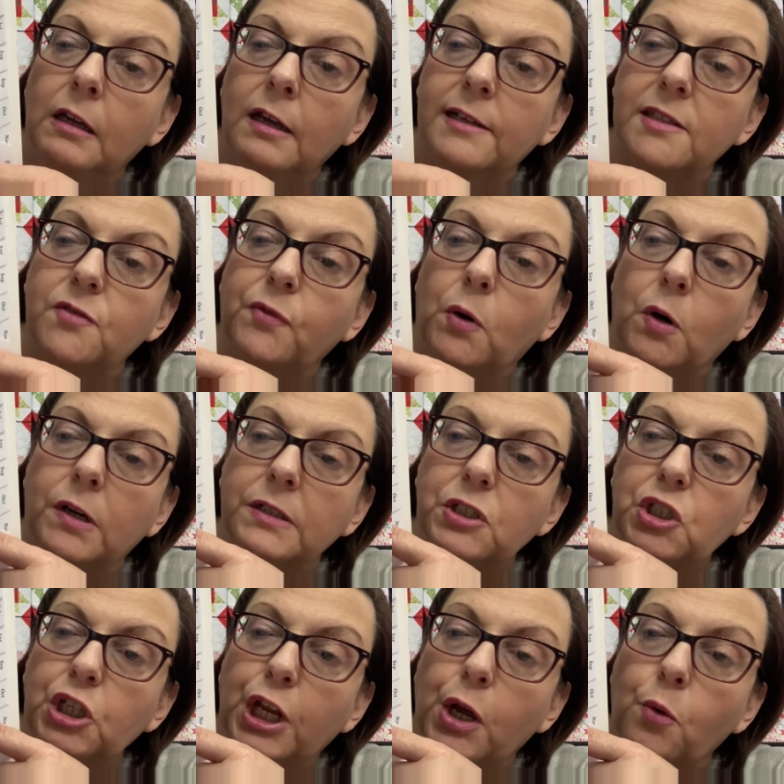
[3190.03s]
as far
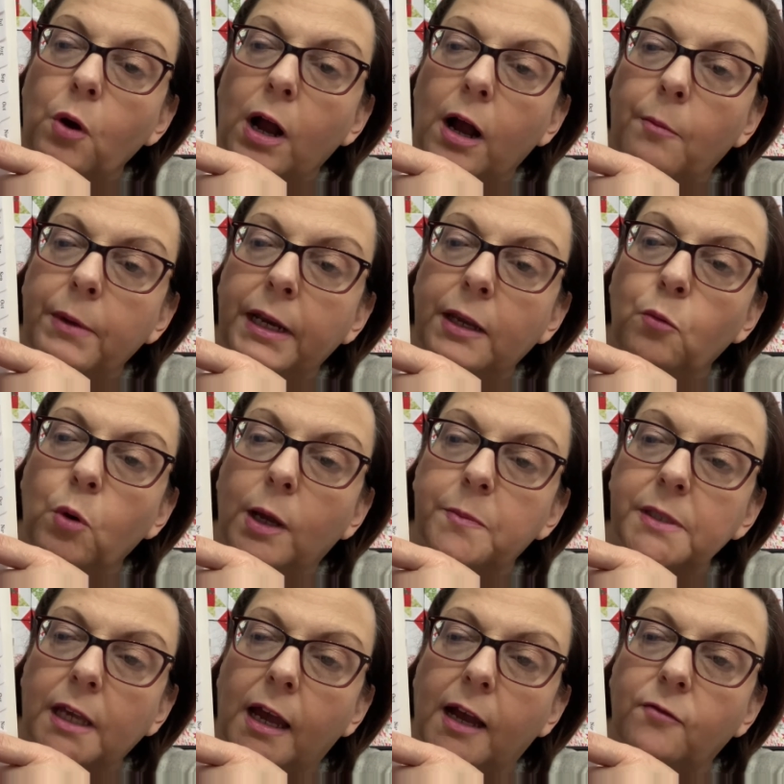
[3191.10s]
as, how many
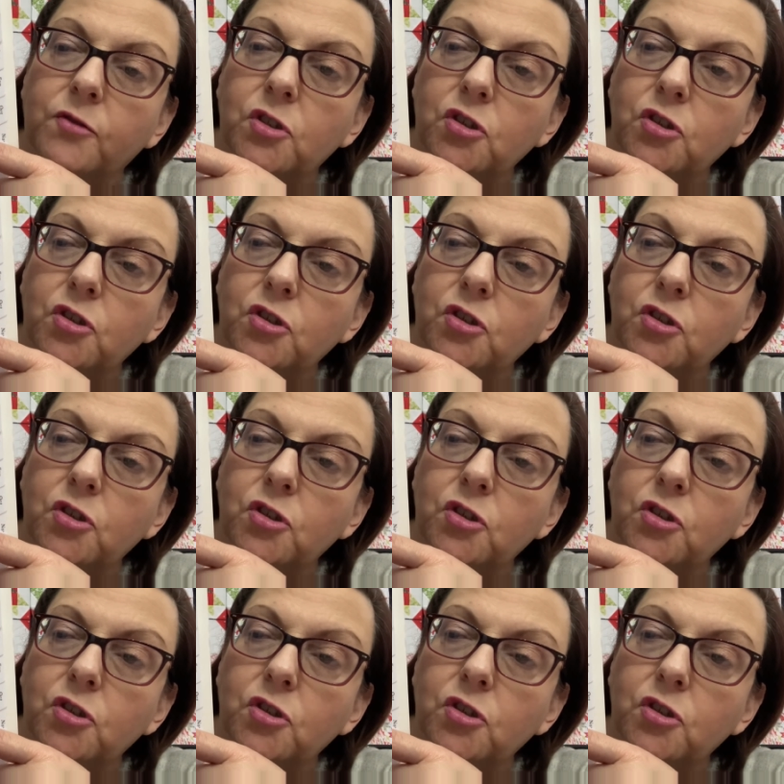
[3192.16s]
whips I have